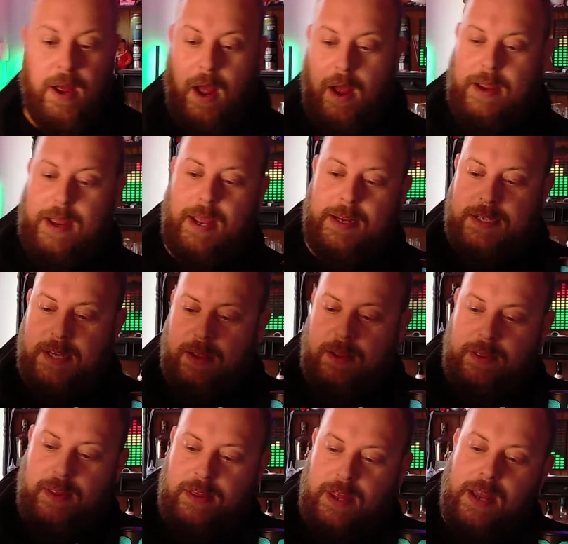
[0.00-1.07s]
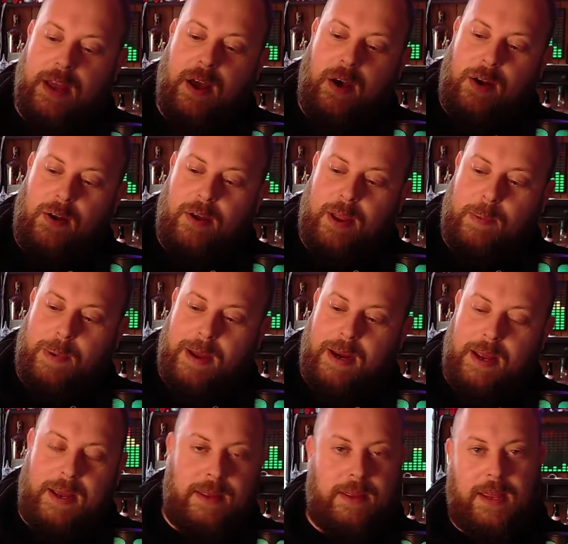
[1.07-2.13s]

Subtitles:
Okay, so the thing I like about it,